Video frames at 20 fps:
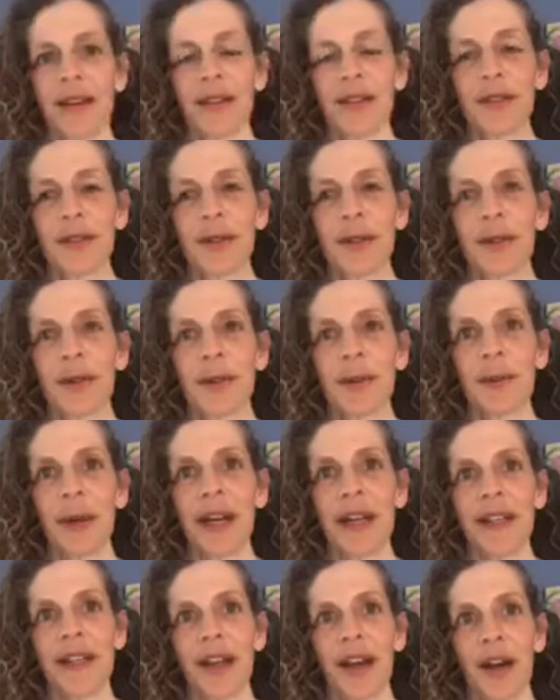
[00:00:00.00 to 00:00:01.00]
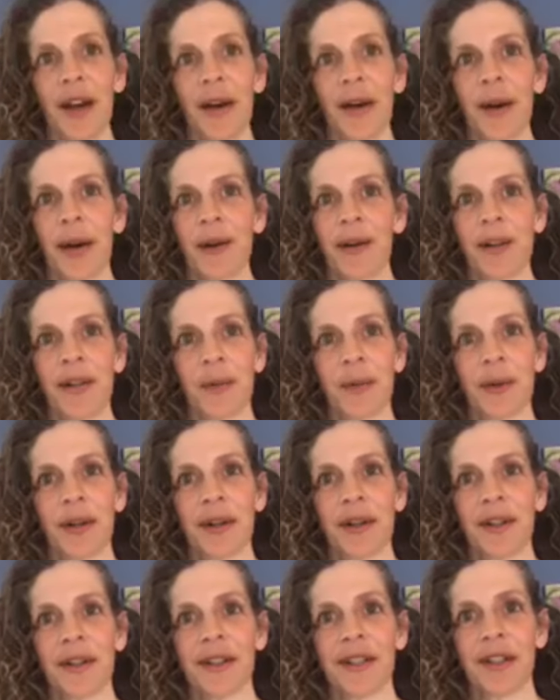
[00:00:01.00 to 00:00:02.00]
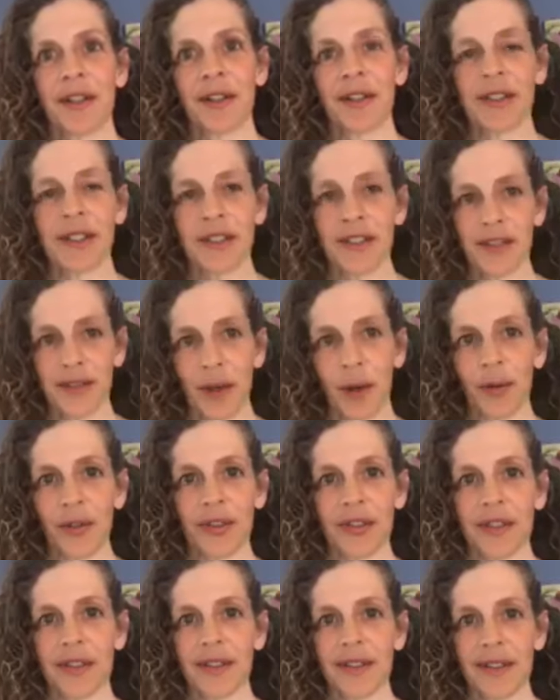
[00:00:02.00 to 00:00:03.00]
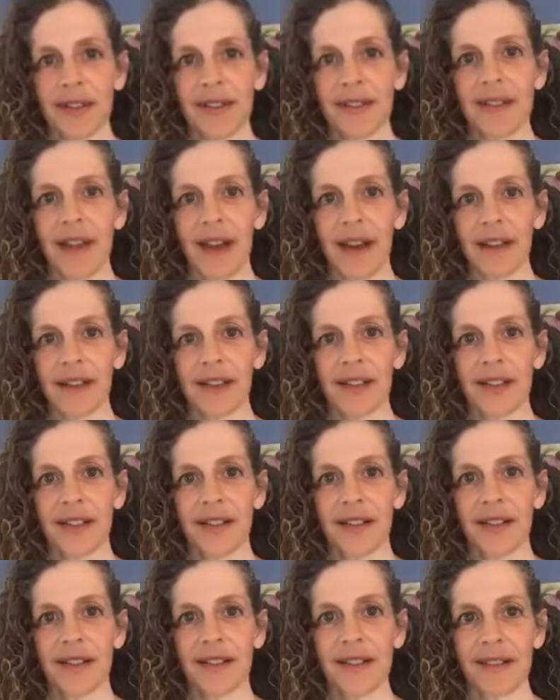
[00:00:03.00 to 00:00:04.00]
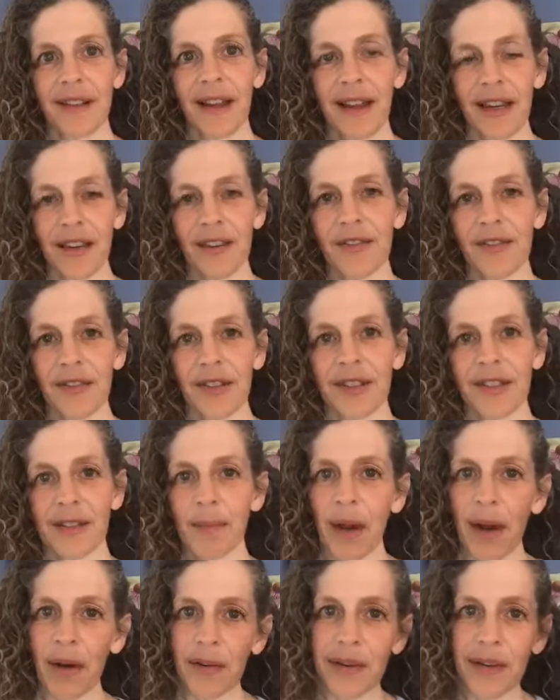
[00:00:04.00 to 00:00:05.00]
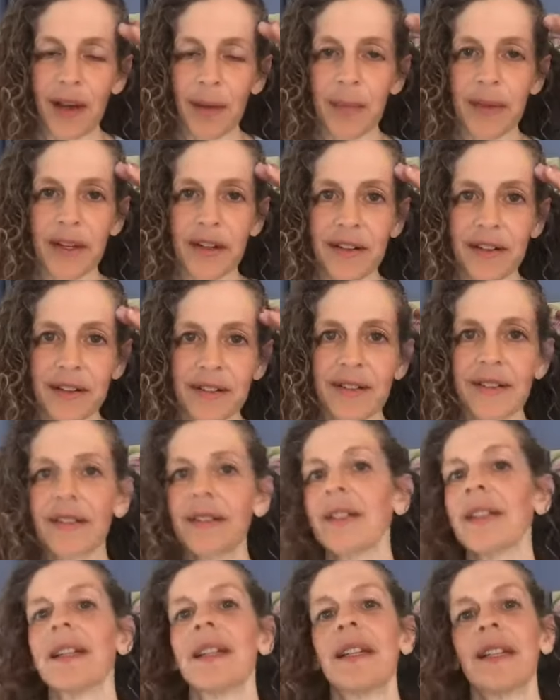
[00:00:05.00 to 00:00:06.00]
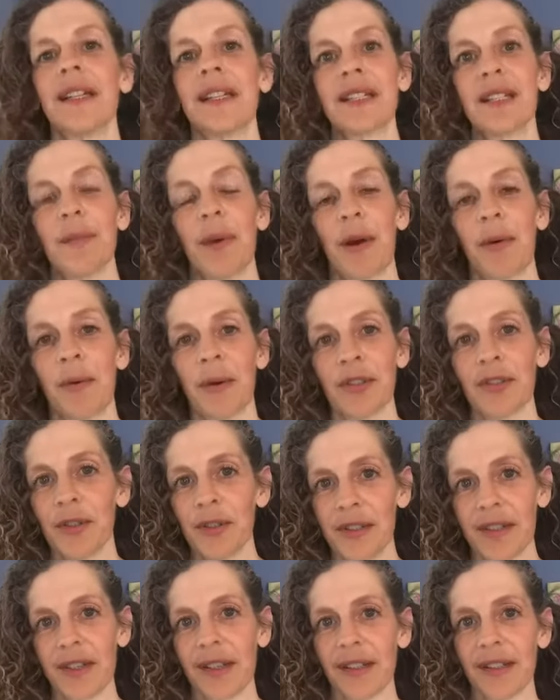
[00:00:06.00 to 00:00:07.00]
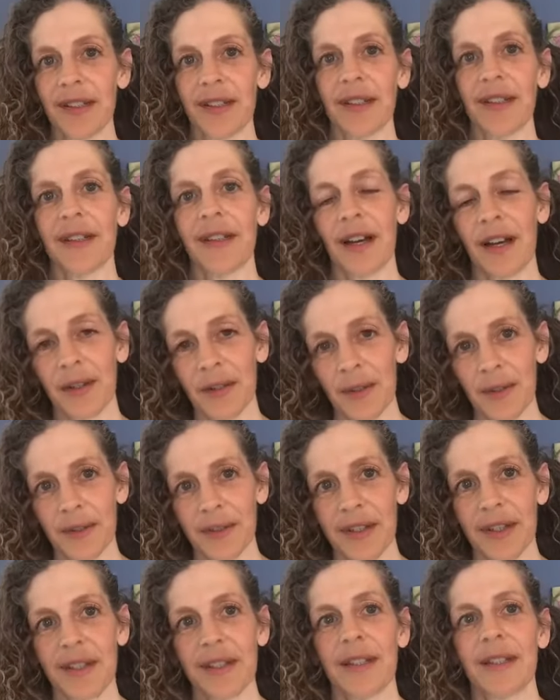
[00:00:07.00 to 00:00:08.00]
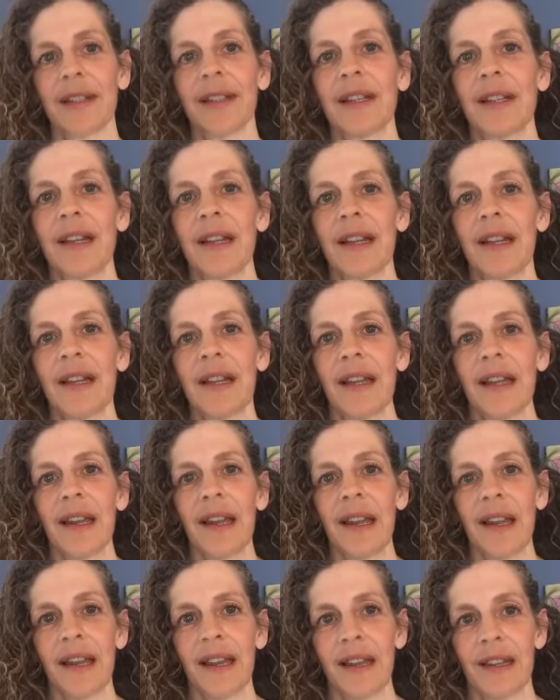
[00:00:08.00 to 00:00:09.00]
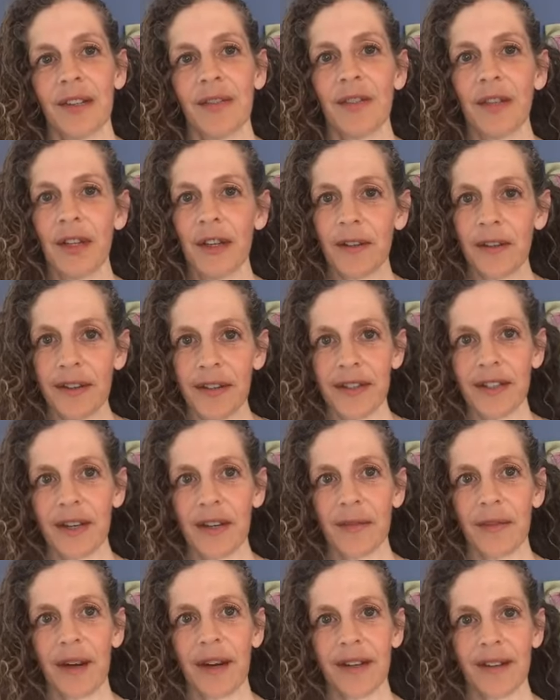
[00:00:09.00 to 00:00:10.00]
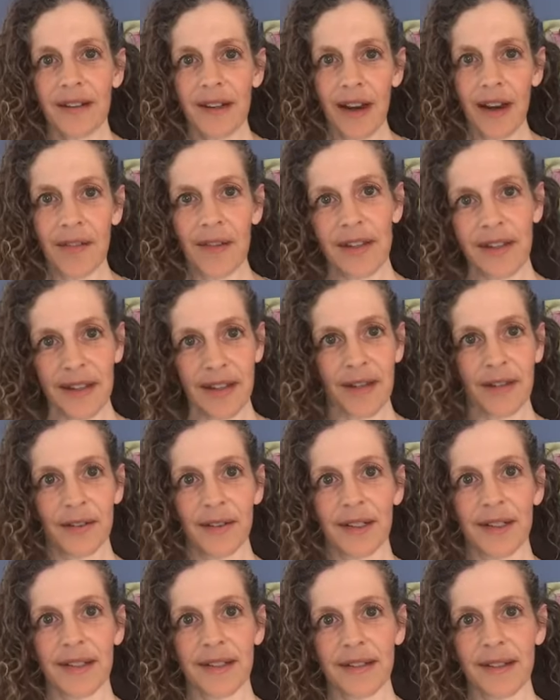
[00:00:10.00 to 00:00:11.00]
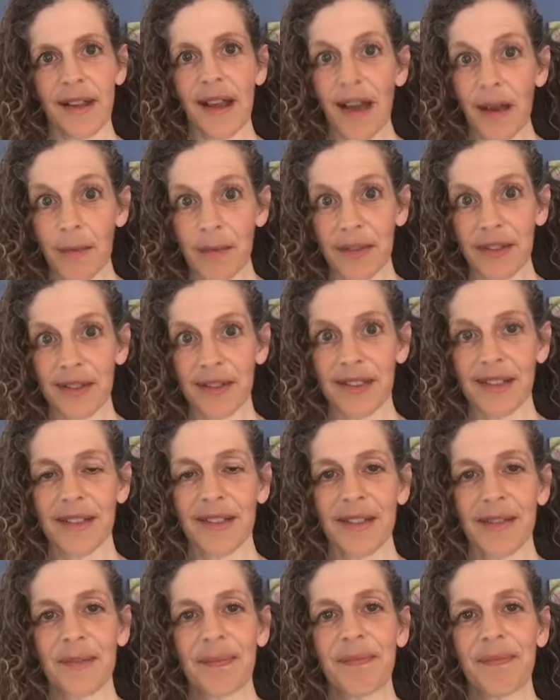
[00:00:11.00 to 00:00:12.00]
So right now out in the world, there's this notion that life is about up here. It's about what you think and how you think. And if you get your thinking right, everything else happens.